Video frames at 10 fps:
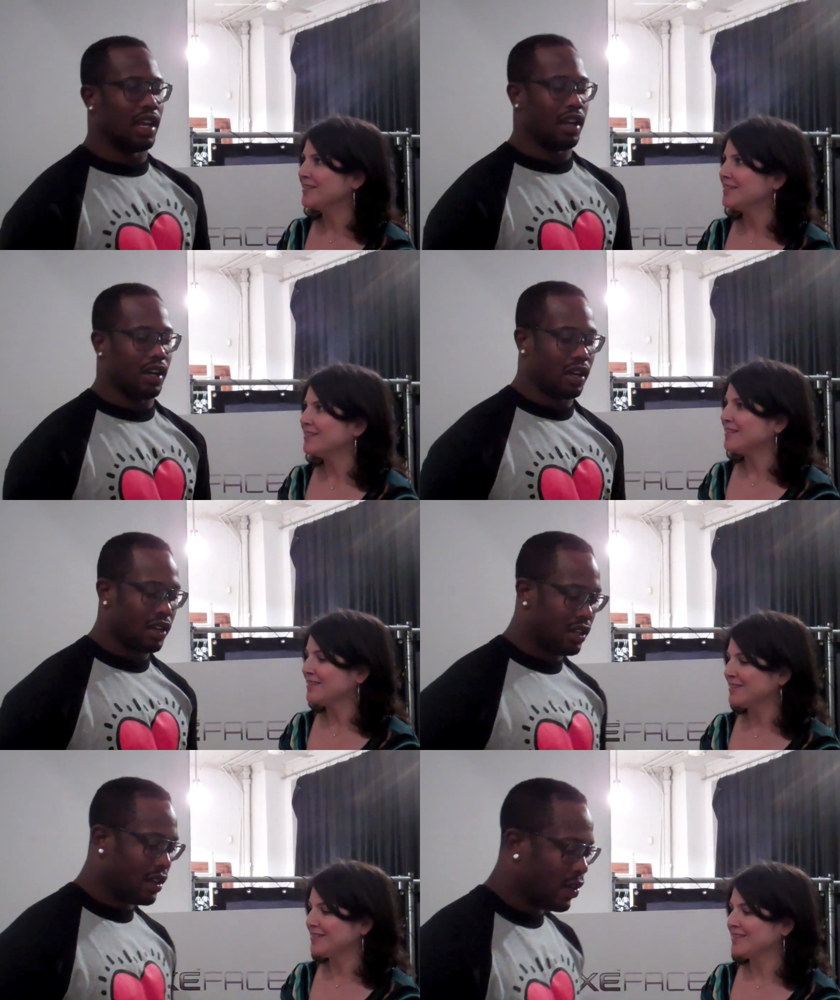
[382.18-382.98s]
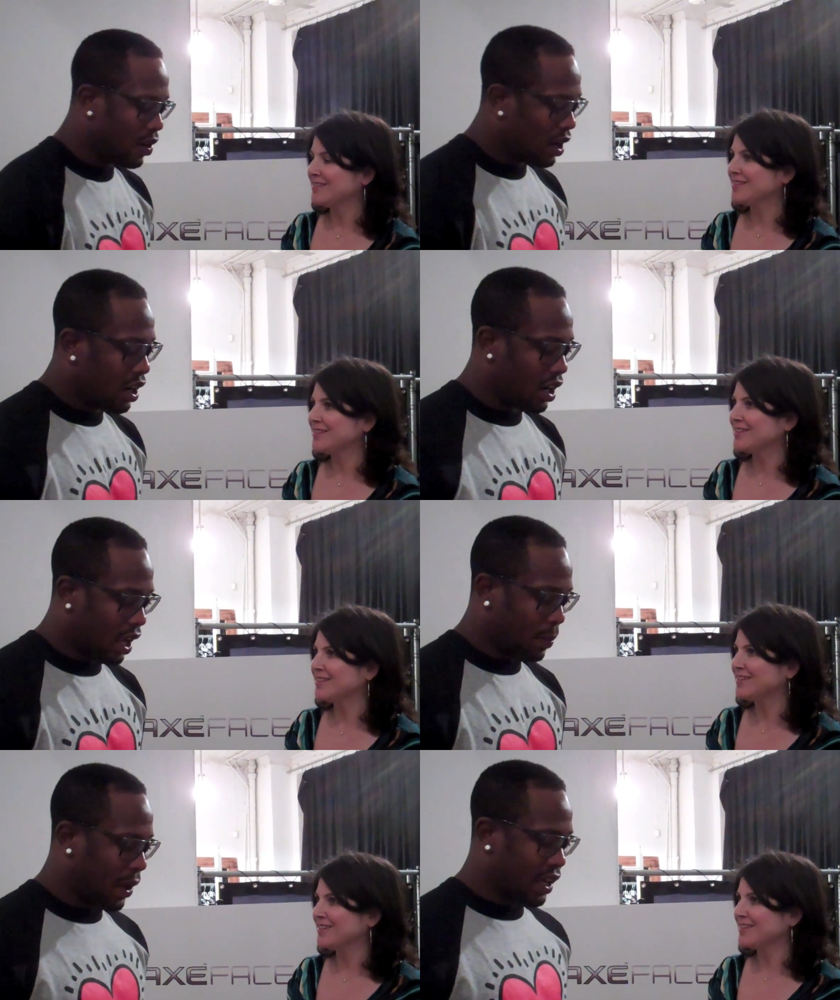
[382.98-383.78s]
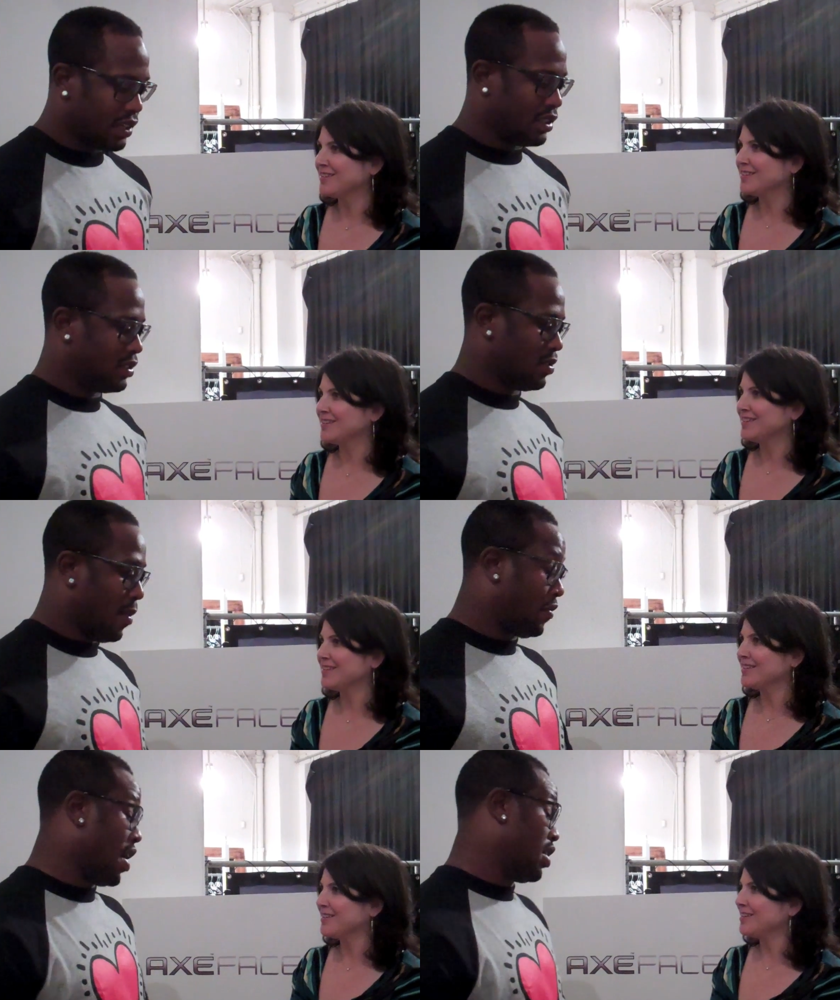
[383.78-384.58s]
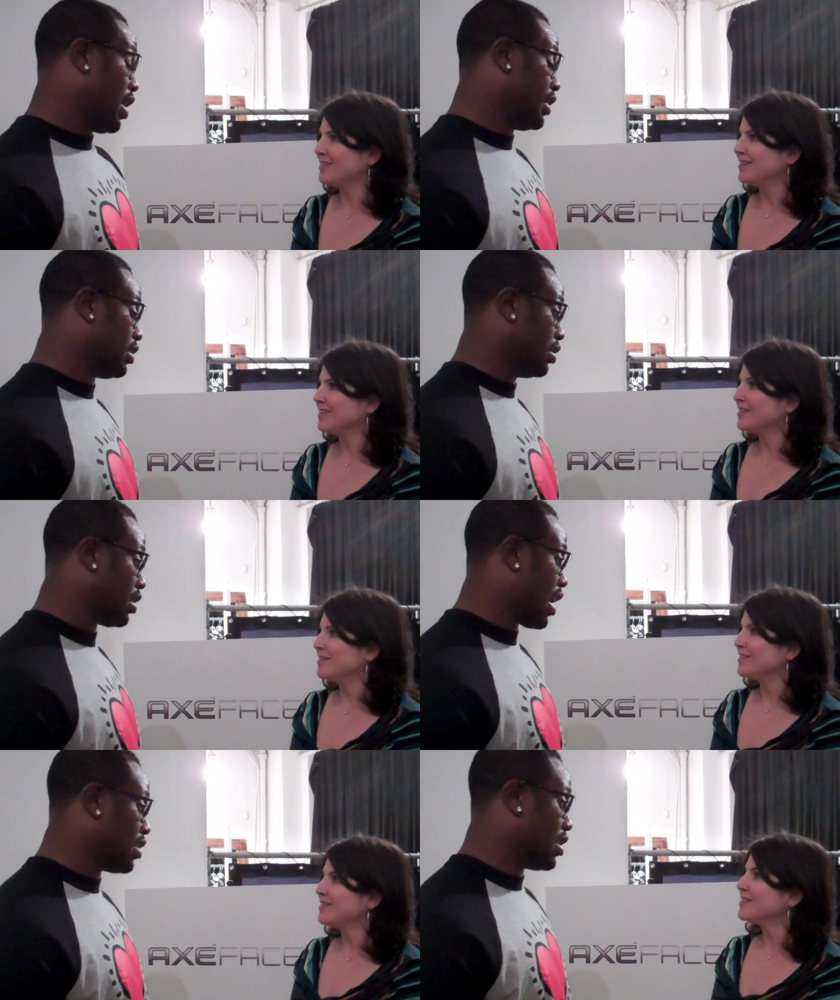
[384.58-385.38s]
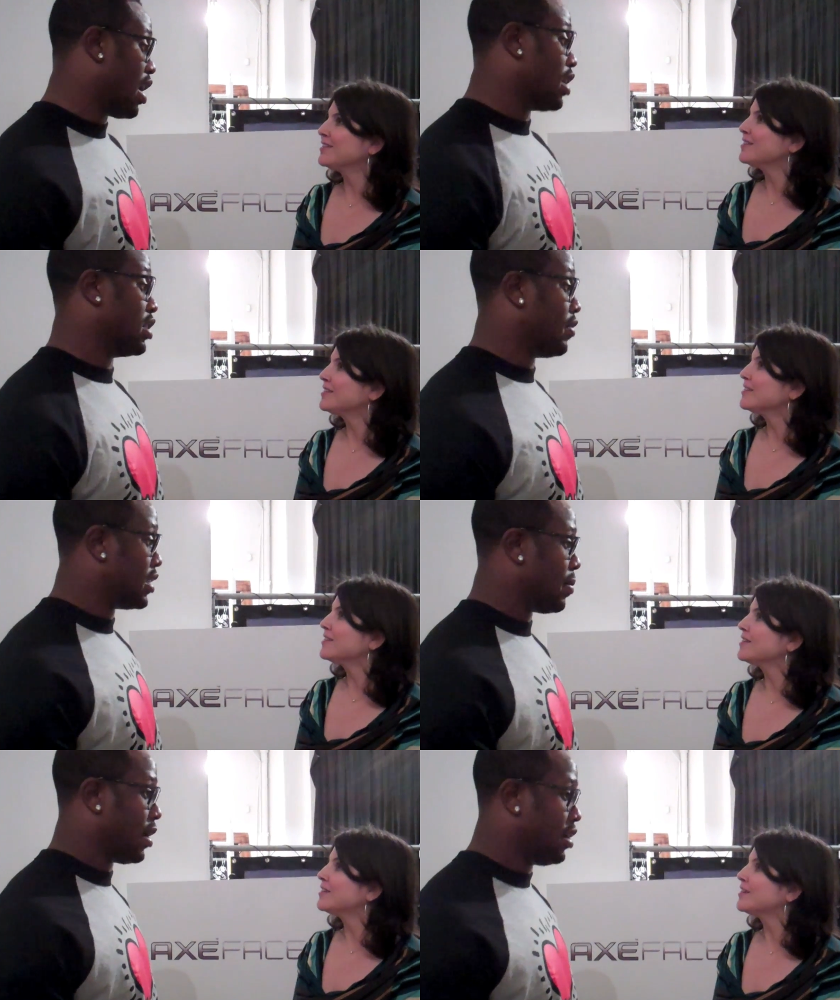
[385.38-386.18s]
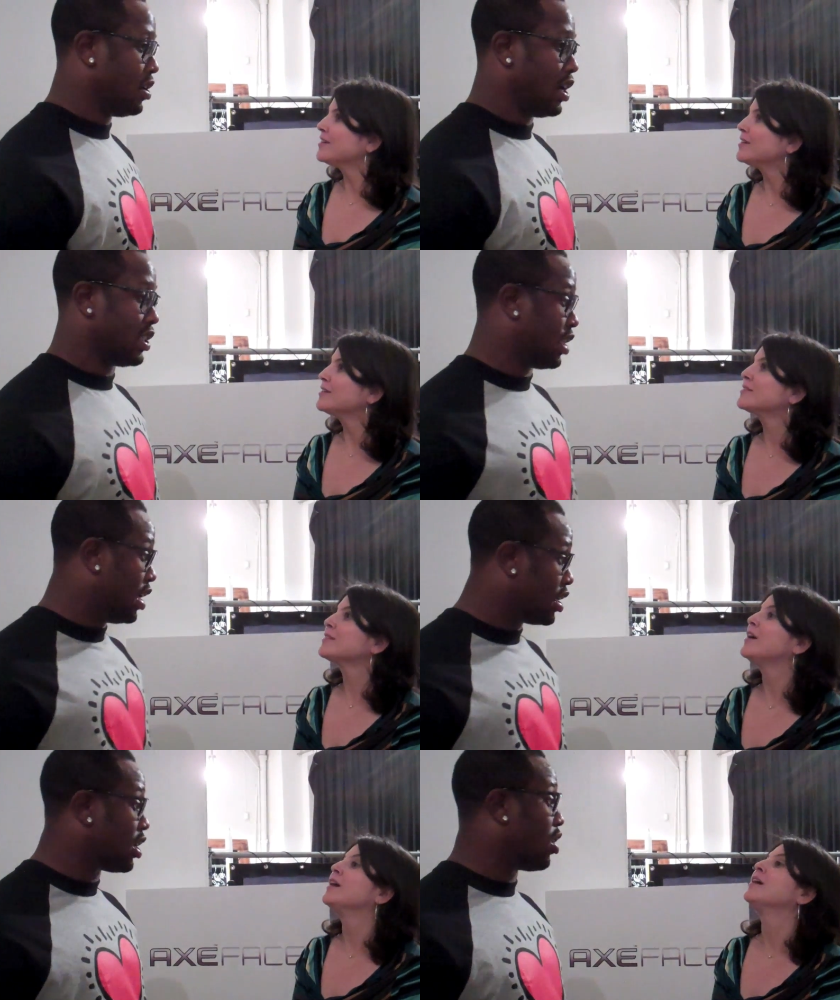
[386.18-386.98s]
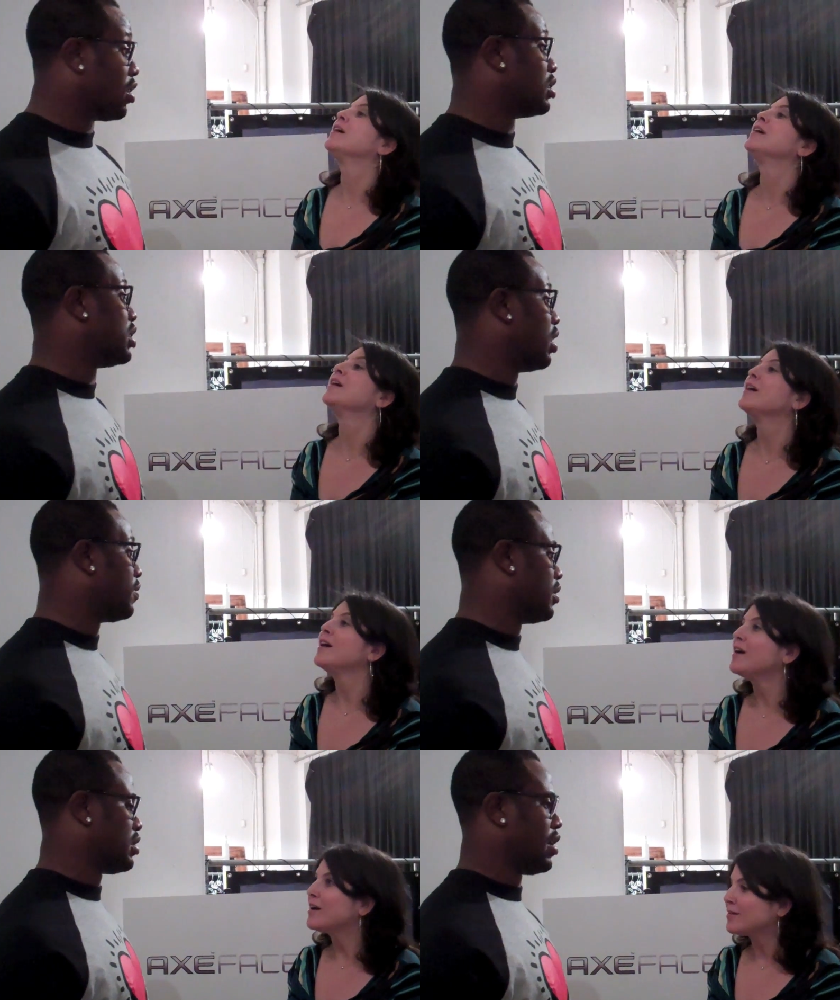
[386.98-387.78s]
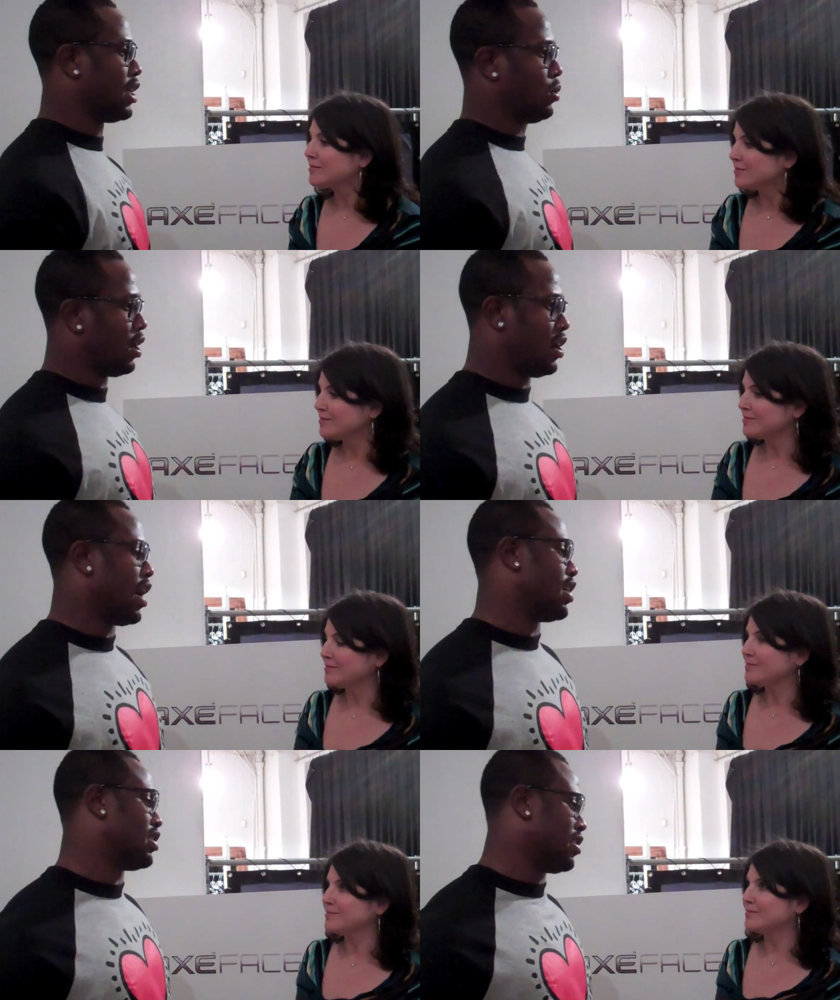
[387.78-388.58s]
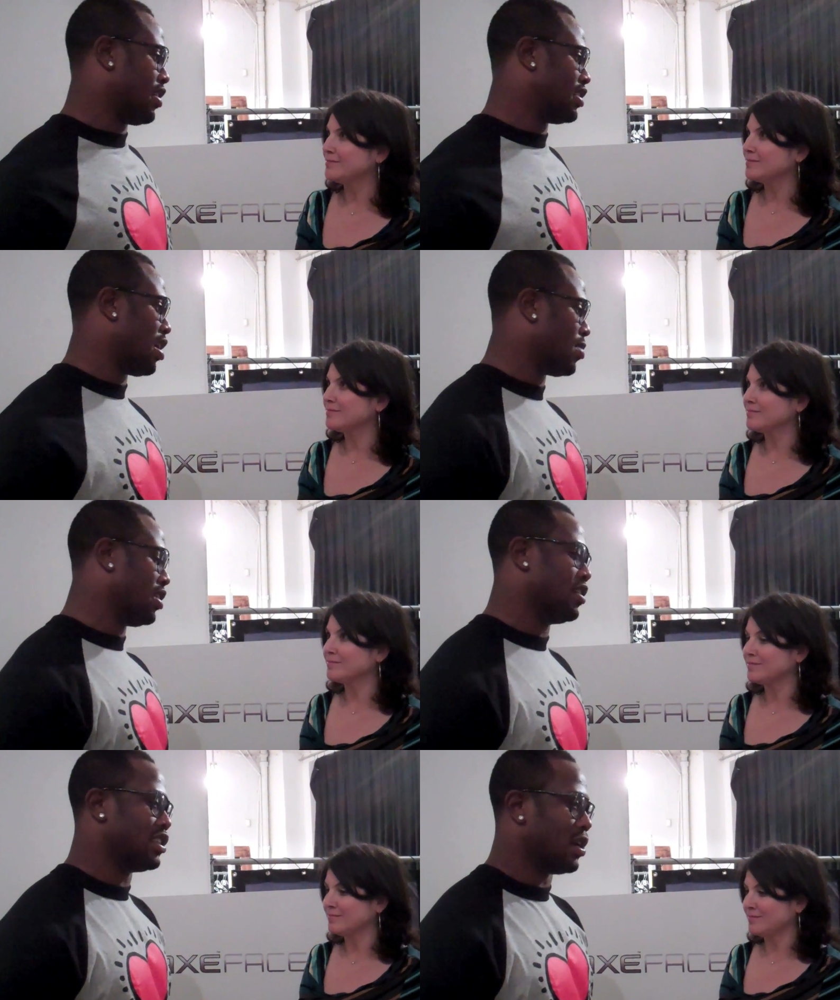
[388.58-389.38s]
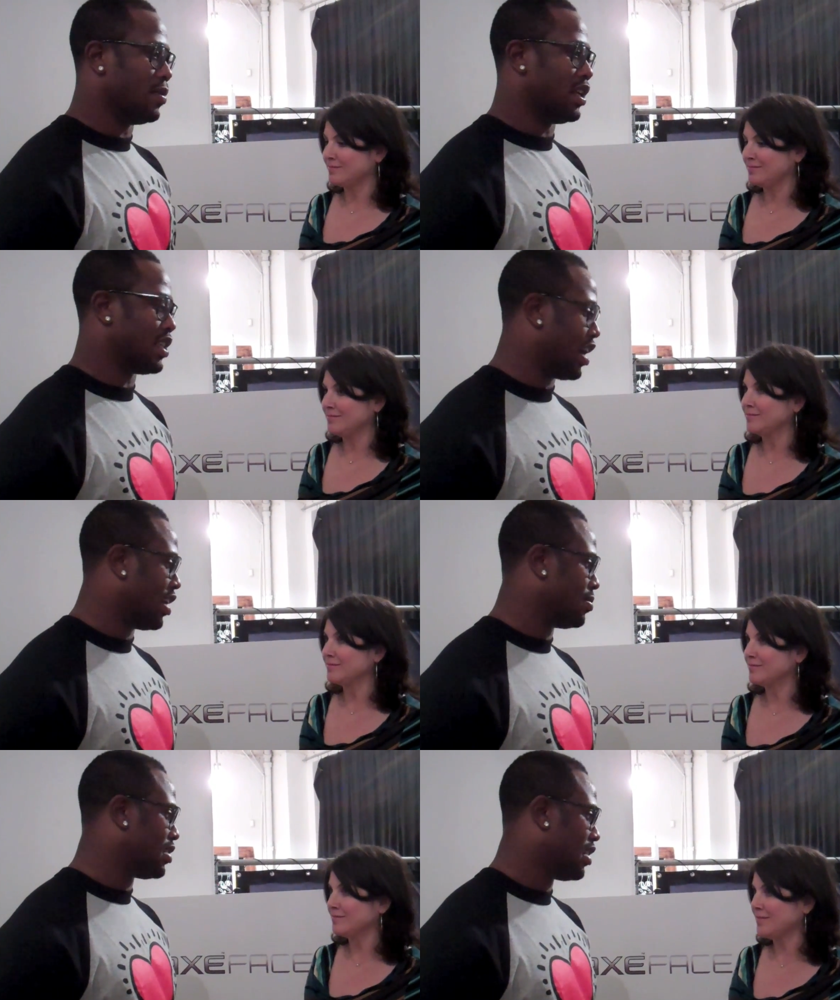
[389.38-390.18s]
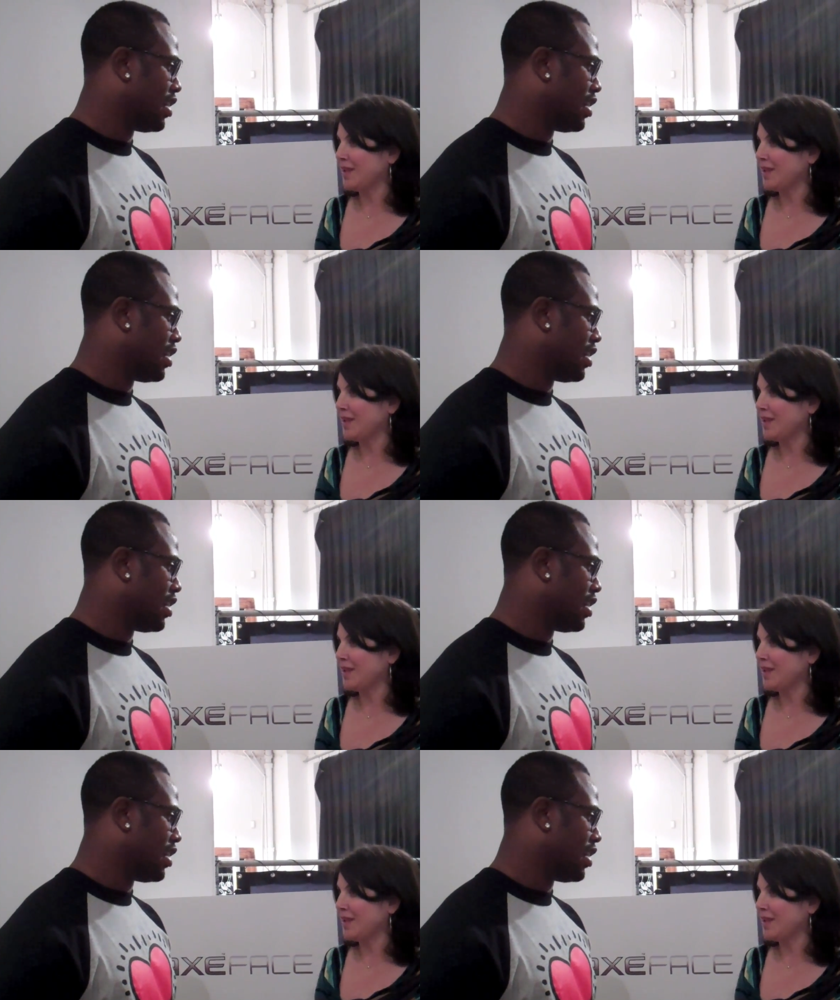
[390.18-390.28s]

Speaker 1: that uh, that pays the foundation a thousand dollars every time I do it. It's the DeSoto shuffle, so that's why you guys saw me do it so many times.